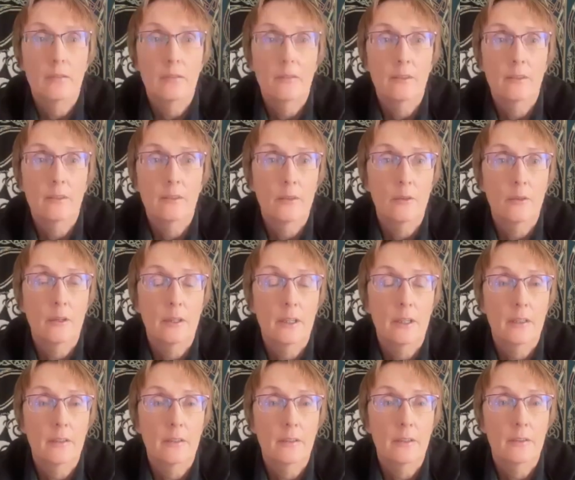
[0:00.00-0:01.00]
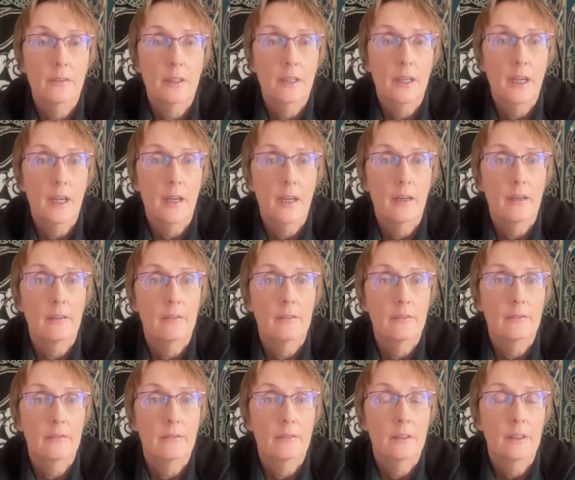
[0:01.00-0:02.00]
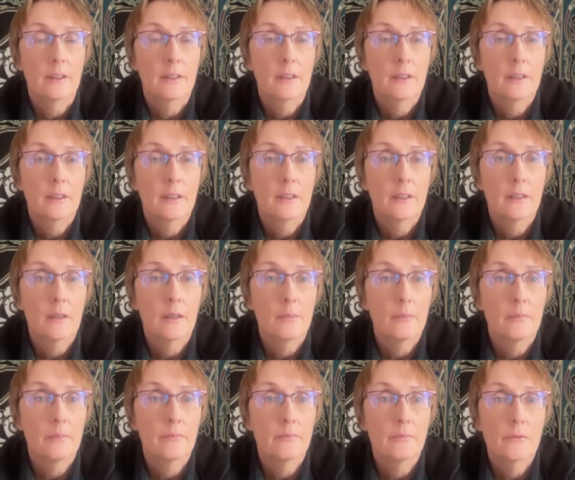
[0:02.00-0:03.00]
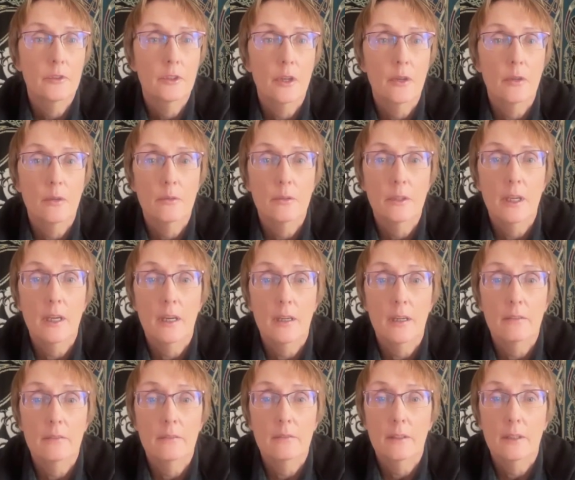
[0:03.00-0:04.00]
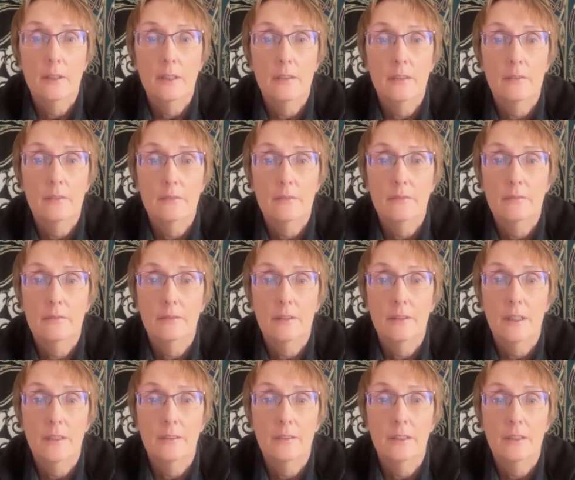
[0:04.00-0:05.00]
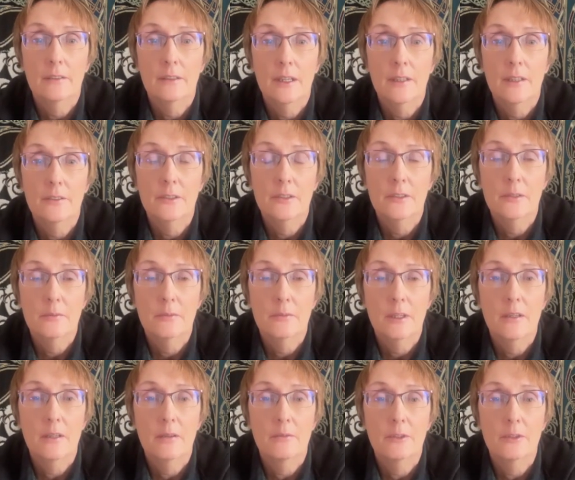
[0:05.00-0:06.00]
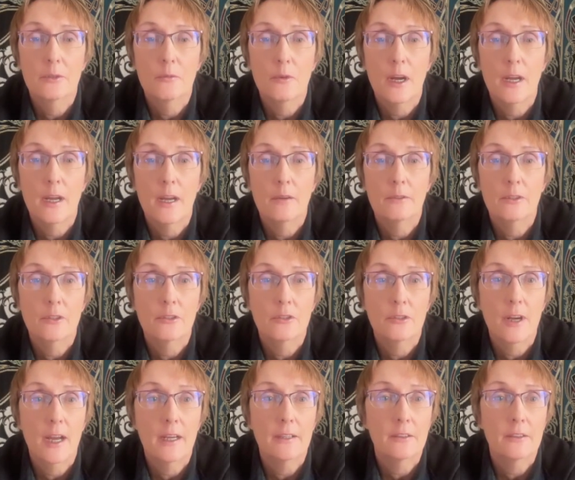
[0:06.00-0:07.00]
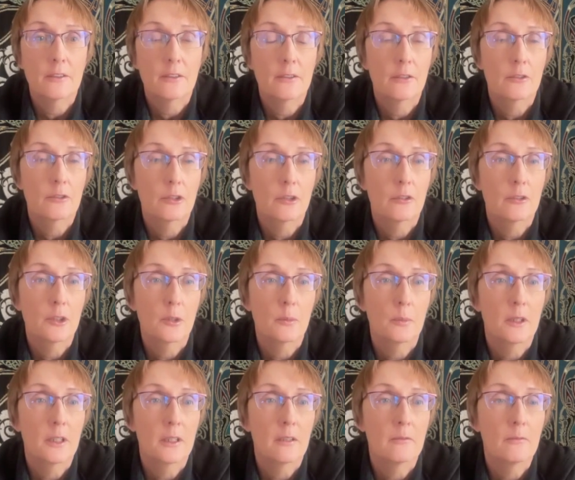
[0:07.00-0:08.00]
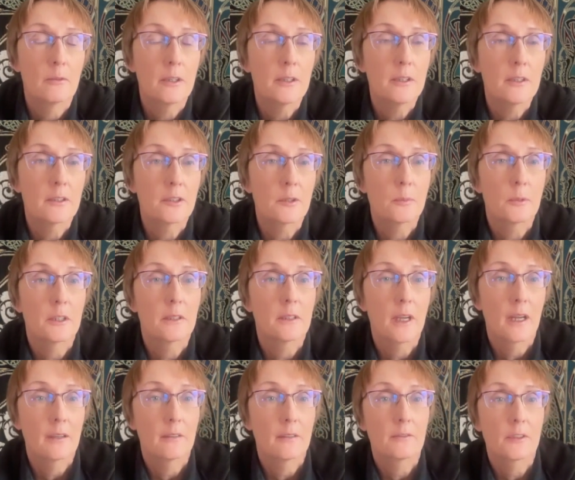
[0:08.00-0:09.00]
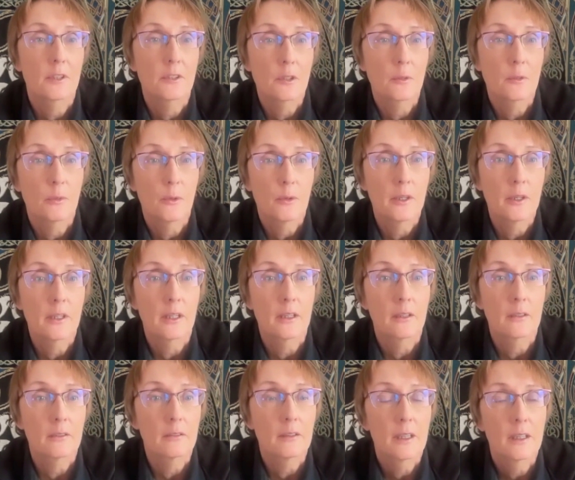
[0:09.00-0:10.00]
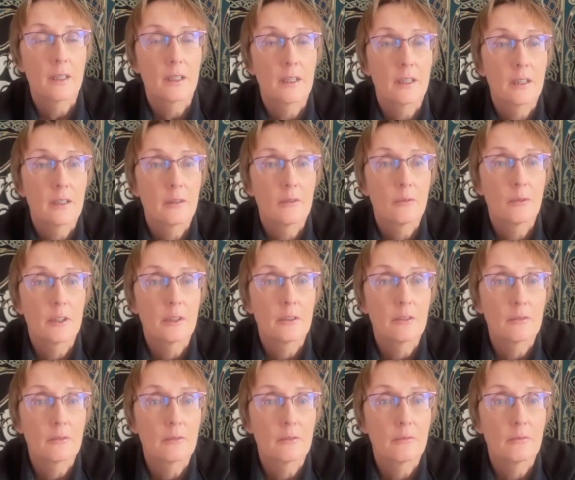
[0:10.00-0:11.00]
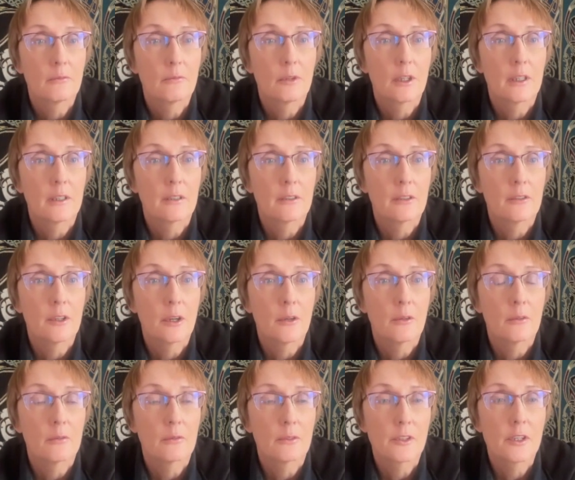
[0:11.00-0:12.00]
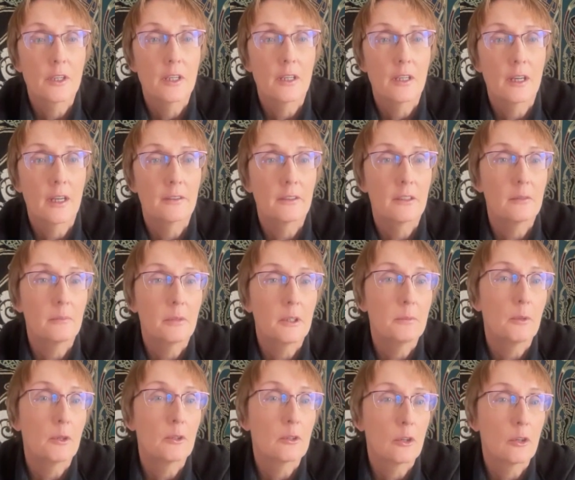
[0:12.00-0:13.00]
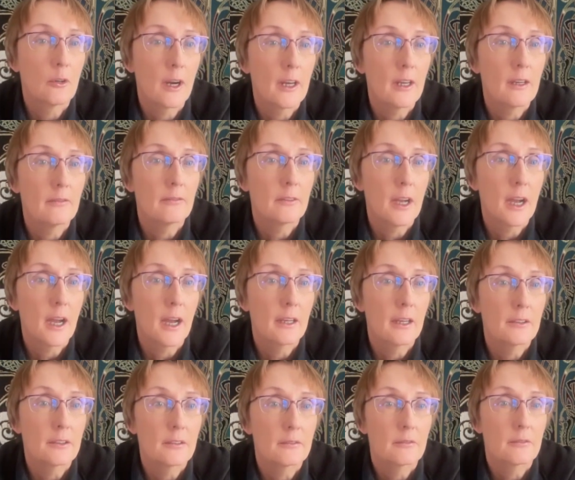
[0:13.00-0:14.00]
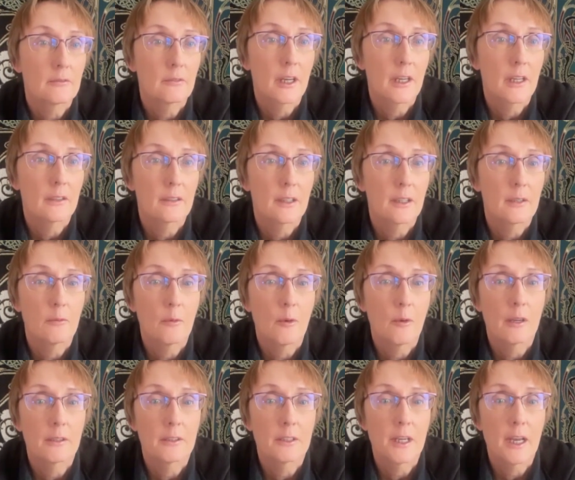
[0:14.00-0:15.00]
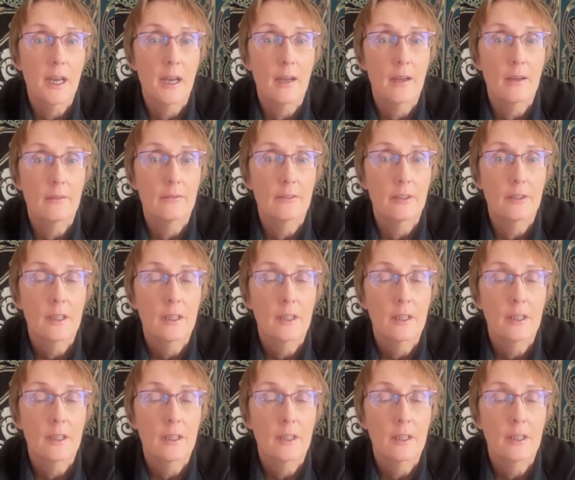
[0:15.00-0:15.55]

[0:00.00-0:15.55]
the authority that they have. Um, so yeah, I I think that's you know that's why I was attracted to the church to begin with, and it's been kind of disappointing when when you don't see it. I think people crave that right? They want to have